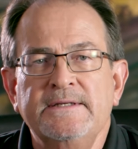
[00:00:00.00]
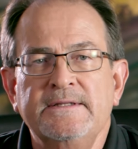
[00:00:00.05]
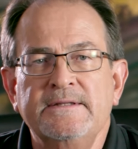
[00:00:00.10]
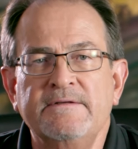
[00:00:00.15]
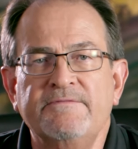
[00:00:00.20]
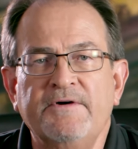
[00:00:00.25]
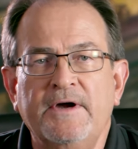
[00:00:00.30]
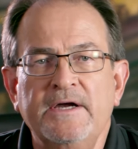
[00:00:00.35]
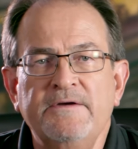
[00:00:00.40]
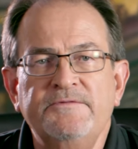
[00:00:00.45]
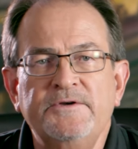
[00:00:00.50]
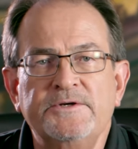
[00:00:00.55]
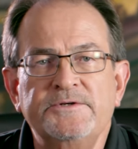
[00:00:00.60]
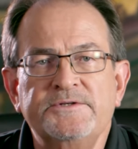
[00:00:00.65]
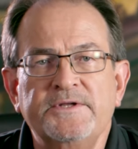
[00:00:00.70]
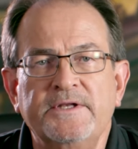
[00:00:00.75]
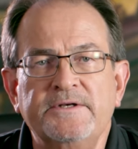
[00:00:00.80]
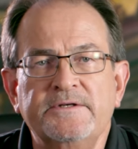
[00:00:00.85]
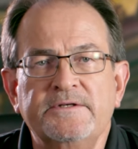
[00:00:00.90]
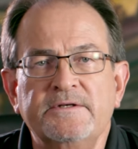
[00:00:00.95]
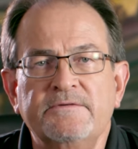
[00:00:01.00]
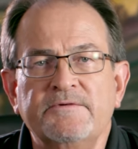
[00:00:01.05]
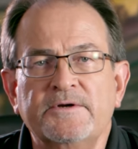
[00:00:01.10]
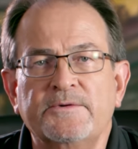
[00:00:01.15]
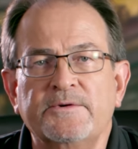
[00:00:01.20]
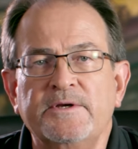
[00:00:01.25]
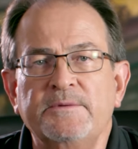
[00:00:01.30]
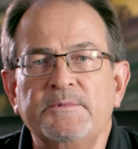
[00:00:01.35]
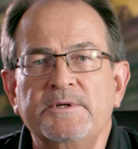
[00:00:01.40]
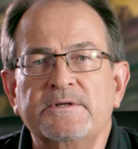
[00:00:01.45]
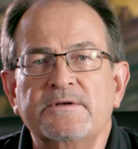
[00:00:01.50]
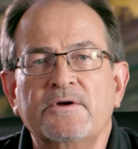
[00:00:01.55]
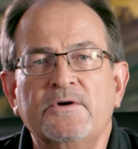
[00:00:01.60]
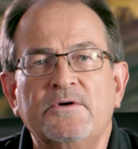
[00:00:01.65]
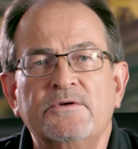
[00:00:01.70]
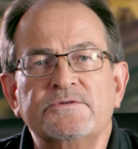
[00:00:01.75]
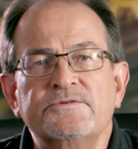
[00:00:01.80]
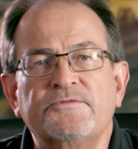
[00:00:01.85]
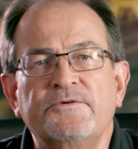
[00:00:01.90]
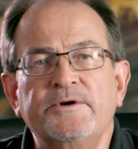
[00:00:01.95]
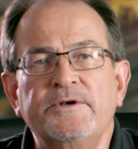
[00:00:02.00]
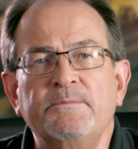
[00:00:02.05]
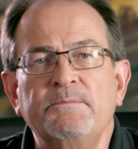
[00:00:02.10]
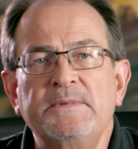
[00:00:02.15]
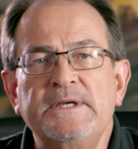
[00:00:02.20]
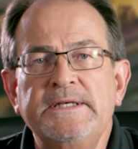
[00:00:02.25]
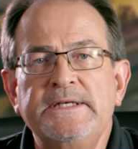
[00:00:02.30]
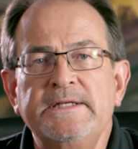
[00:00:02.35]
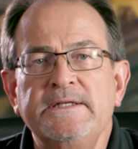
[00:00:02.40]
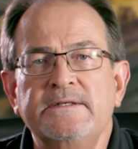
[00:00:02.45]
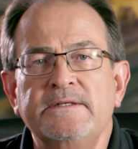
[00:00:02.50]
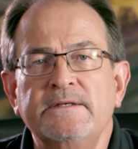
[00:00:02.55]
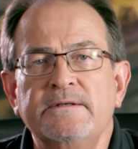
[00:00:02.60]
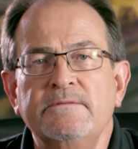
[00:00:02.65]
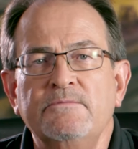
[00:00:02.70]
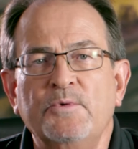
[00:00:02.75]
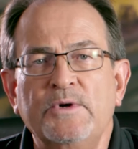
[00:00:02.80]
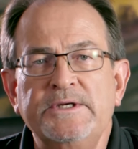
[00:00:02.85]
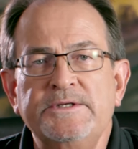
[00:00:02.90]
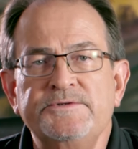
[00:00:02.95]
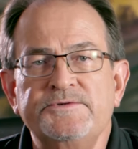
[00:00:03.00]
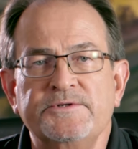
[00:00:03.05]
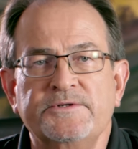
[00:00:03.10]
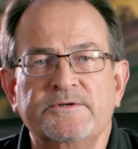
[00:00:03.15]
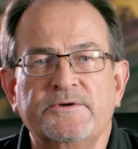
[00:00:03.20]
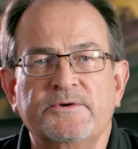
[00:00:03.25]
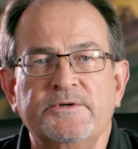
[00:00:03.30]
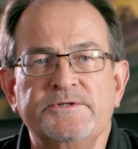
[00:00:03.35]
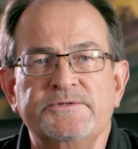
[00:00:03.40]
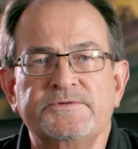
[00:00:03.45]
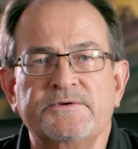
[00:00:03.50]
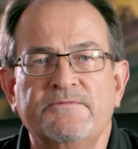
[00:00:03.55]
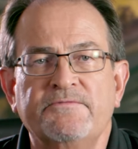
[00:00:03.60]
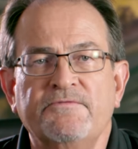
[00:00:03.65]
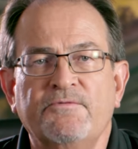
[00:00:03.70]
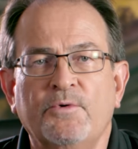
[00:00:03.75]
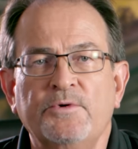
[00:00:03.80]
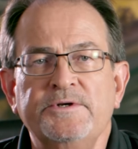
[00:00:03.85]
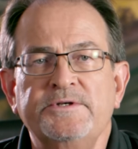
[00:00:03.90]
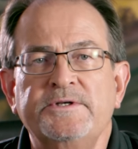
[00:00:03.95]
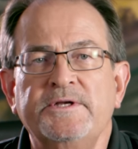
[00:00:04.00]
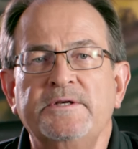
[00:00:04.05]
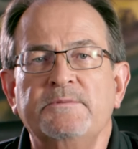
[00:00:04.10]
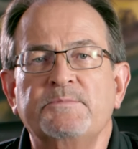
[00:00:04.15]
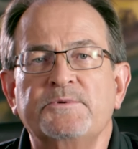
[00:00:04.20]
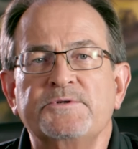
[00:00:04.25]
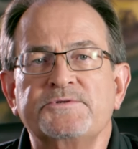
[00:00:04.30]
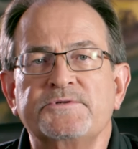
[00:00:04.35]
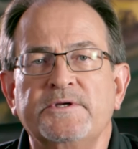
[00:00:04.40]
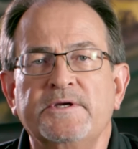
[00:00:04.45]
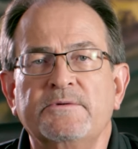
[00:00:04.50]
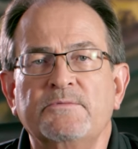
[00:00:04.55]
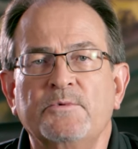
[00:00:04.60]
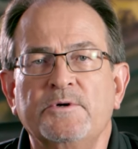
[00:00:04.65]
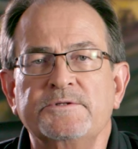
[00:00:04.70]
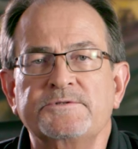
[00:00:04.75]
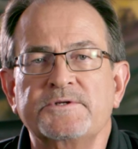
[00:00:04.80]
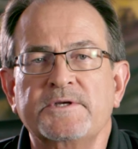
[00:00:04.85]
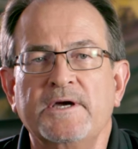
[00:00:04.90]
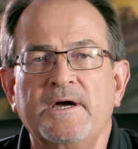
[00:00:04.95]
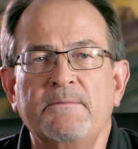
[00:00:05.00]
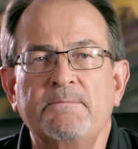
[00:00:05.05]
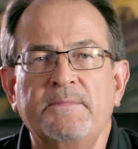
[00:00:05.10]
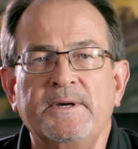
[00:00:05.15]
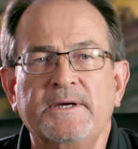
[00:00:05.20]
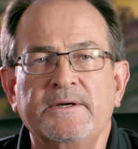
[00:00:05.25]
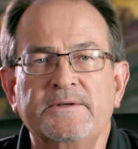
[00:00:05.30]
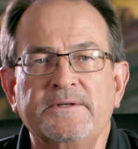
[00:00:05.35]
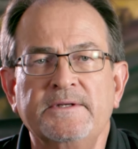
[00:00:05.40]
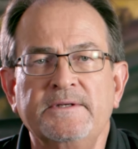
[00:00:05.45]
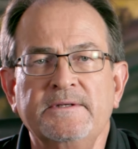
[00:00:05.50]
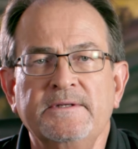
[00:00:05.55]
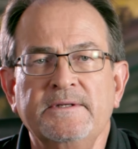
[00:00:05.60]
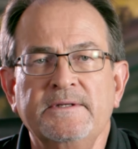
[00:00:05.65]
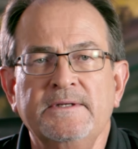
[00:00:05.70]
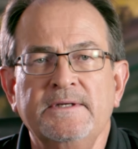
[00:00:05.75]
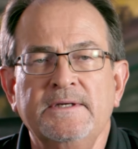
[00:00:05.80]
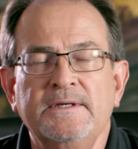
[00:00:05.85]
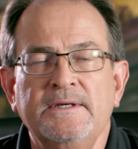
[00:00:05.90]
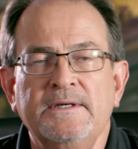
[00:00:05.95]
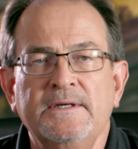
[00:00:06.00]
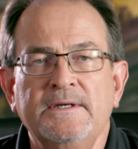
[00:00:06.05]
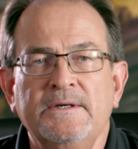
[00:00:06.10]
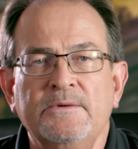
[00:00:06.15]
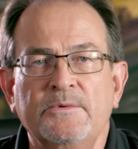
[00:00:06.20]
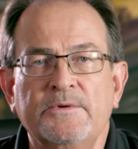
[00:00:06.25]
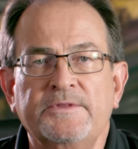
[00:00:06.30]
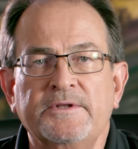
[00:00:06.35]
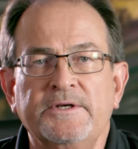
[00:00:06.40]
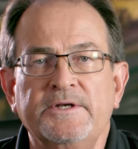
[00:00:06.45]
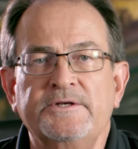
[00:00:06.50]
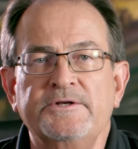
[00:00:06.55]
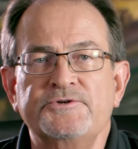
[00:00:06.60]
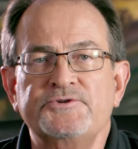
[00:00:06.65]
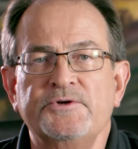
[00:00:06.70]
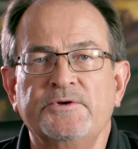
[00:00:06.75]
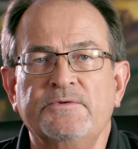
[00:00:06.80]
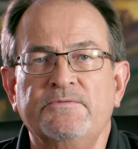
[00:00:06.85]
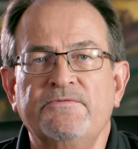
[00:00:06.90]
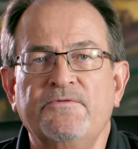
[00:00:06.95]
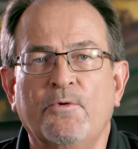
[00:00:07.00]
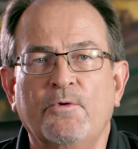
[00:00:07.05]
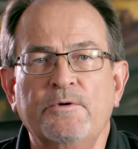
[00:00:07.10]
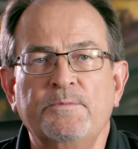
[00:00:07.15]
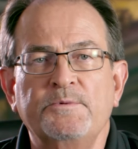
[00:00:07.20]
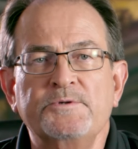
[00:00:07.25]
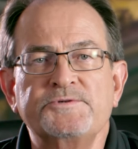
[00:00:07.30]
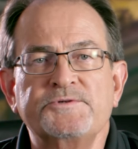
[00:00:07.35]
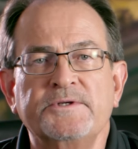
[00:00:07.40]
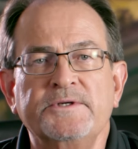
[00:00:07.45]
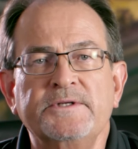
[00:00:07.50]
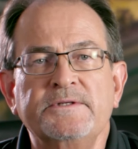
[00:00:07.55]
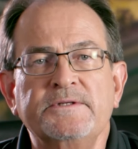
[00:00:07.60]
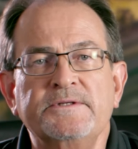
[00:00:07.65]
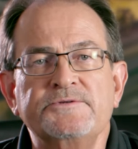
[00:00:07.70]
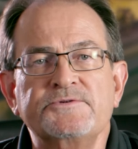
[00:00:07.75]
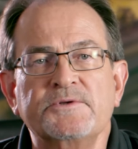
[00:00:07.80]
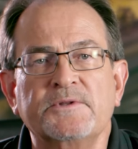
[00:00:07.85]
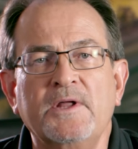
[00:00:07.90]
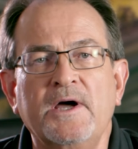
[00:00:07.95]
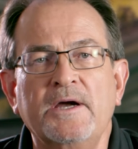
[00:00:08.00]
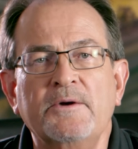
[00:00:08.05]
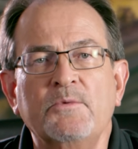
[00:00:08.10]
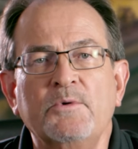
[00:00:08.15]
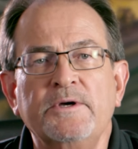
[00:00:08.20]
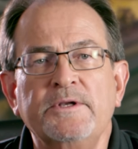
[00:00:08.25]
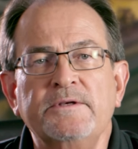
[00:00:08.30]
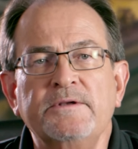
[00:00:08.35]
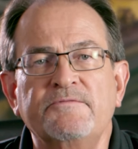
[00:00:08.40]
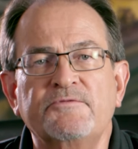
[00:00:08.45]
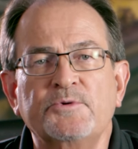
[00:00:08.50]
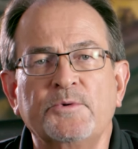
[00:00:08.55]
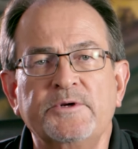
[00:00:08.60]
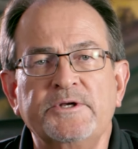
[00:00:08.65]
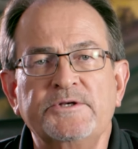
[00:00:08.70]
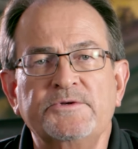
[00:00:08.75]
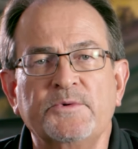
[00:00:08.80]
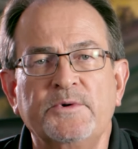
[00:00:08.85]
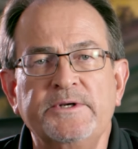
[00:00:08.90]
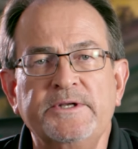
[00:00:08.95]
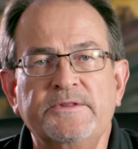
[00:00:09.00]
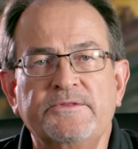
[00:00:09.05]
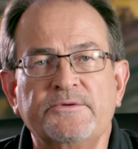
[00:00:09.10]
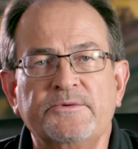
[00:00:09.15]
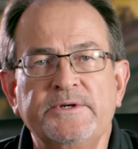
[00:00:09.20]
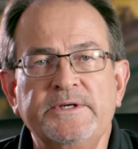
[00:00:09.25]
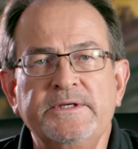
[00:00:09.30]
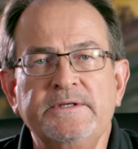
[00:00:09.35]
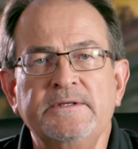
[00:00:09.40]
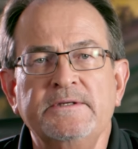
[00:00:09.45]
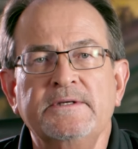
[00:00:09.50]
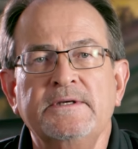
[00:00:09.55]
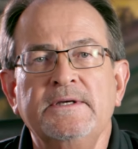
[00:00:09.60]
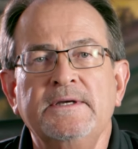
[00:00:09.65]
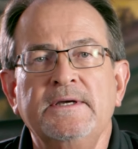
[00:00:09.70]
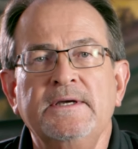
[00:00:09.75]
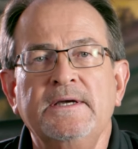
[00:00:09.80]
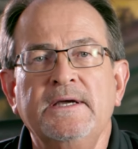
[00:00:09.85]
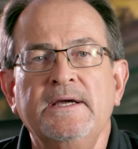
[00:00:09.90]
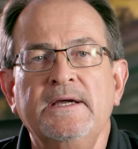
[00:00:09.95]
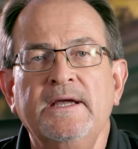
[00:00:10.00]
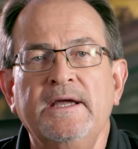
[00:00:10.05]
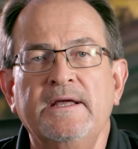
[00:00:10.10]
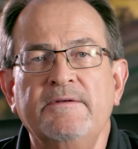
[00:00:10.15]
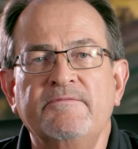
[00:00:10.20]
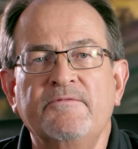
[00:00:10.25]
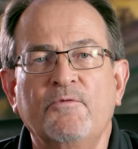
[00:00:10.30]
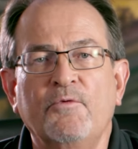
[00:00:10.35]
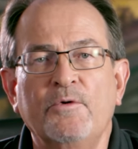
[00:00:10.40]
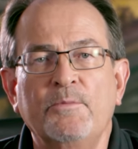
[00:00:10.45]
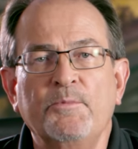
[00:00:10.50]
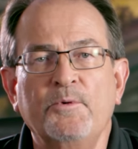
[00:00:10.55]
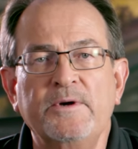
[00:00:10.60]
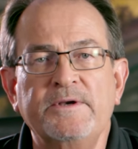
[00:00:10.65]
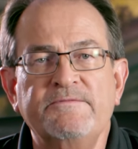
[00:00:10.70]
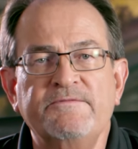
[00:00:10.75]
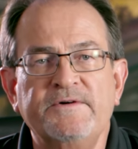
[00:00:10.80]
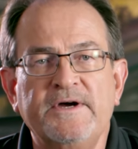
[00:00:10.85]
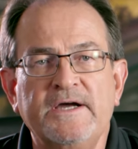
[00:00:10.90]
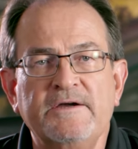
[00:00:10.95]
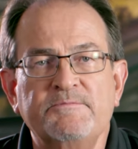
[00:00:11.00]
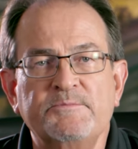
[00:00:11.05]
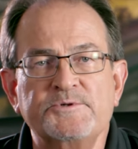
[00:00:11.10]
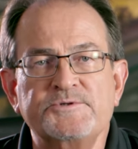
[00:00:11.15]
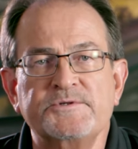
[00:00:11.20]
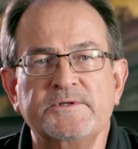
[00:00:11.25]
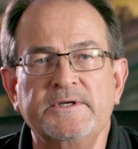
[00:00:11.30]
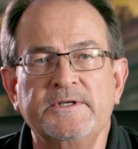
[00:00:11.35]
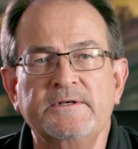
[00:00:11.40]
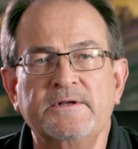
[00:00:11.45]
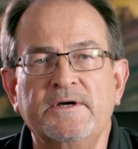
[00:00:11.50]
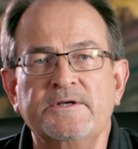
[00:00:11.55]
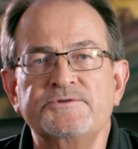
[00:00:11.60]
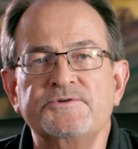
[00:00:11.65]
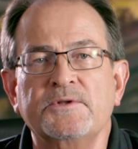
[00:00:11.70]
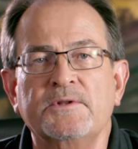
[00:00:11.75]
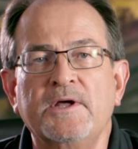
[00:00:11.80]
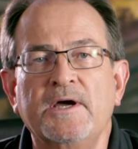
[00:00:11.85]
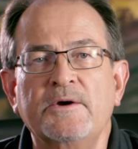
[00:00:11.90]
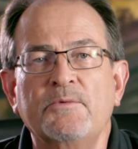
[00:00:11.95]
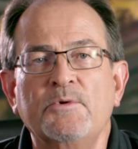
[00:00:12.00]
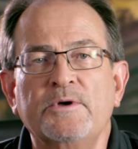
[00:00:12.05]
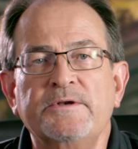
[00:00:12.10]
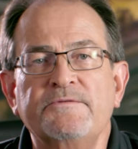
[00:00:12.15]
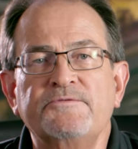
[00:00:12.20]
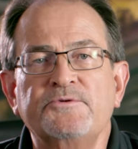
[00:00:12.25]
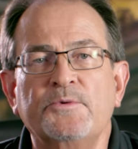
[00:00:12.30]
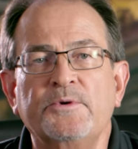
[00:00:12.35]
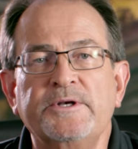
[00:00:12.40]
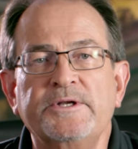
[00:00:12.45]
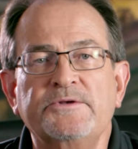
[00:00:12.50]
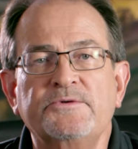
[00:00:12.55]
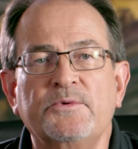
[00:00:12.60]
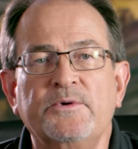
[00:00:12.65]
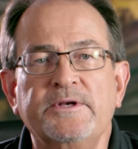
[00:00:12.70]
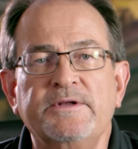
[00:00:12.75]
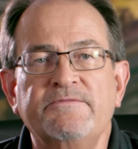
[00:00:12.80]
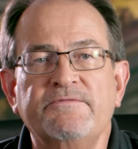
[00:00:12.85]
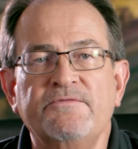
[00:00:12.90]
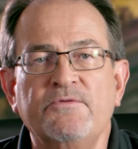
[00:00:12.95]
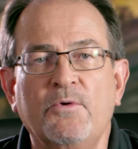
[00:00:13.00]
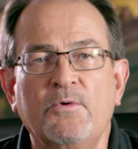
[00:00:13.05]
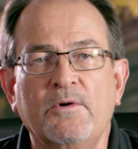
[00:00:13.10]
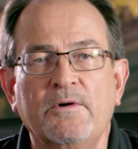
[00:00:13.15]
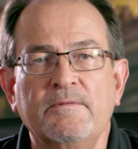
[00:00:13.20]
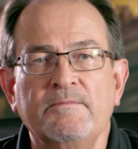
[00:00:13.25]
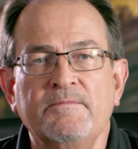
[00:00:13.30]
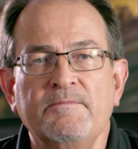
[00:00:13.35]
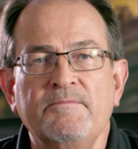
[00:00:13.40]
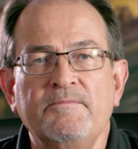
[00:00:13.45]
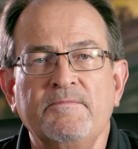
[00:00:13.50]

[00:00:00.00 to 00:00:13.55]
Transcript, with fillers: The five-year tentative agreement calls for an immediate wage increase of 14% once compounded, with an additional 4% in July 1 of 2023 and 4.5% on July 1 of 2024.